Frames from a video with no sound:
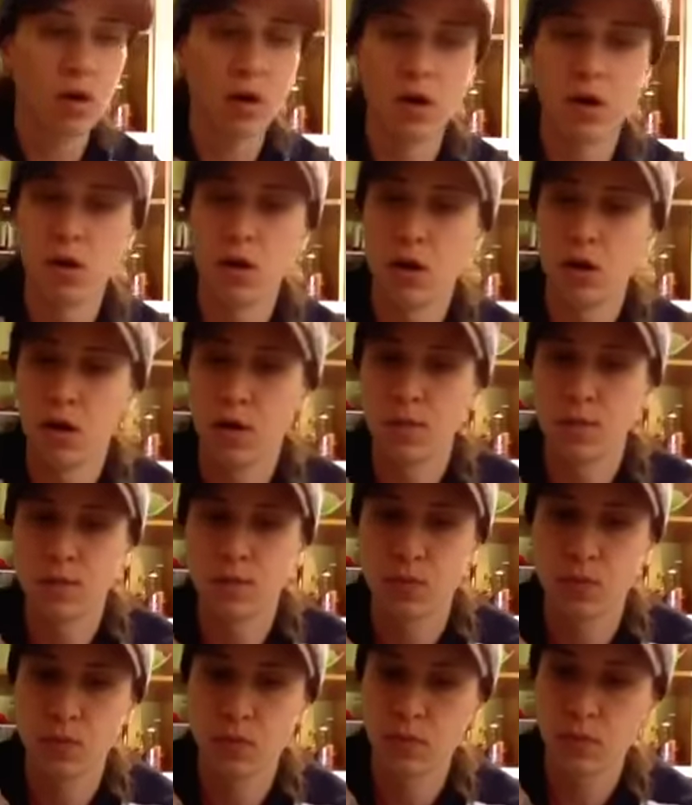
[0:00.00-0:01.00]

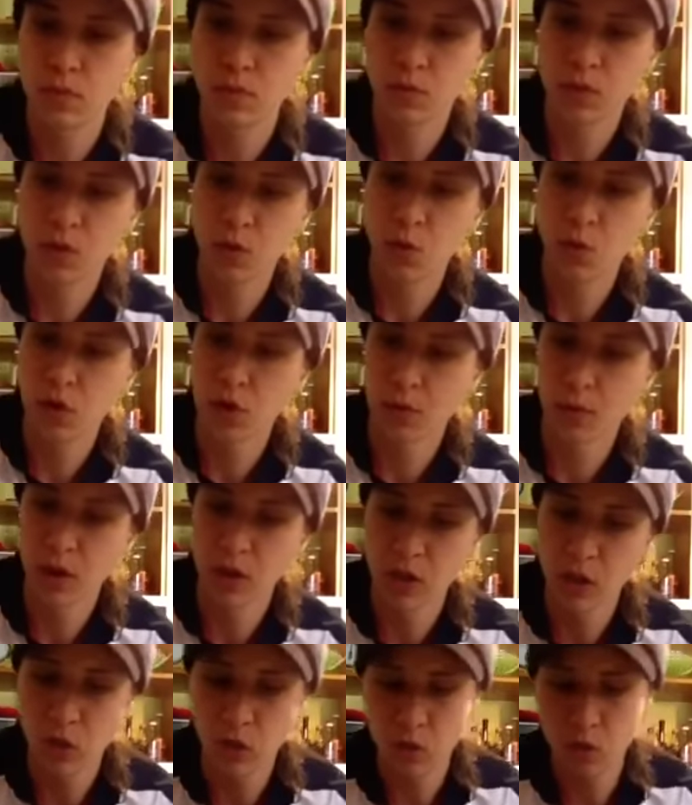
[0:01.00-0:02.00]
Um, with the winter
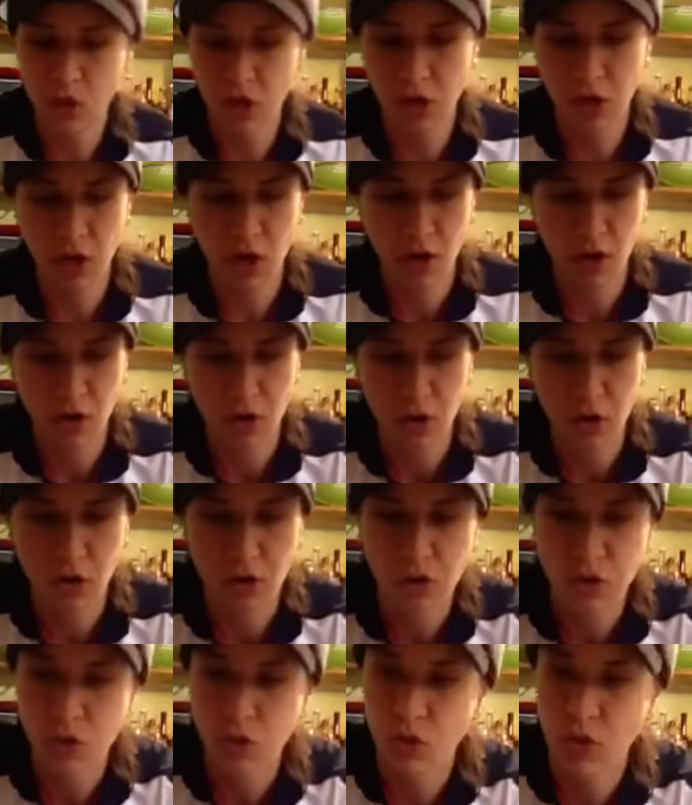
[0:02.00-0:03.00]
months, Jen and I are
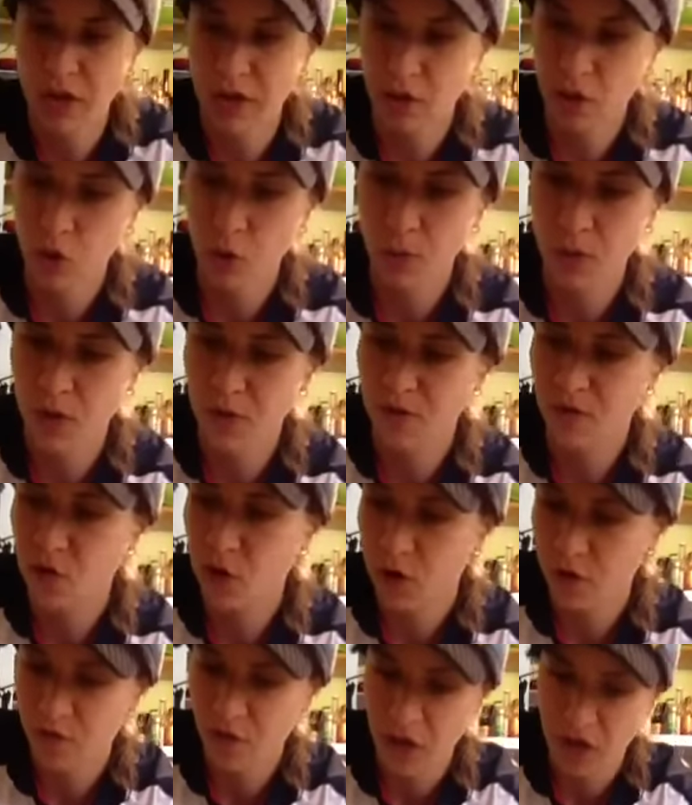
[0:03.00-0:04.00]
gonna do like a little bit of
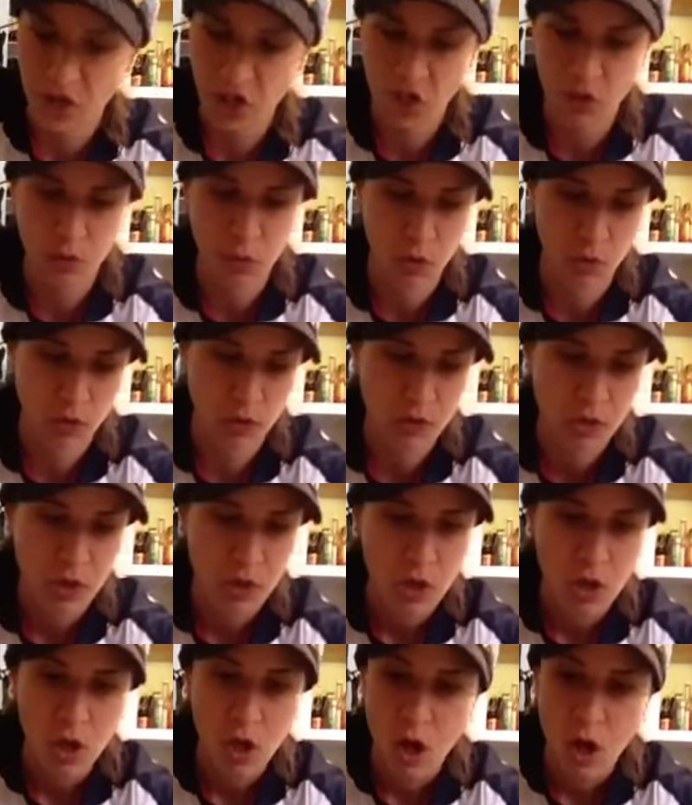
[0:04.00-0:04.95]
cooked vegetables.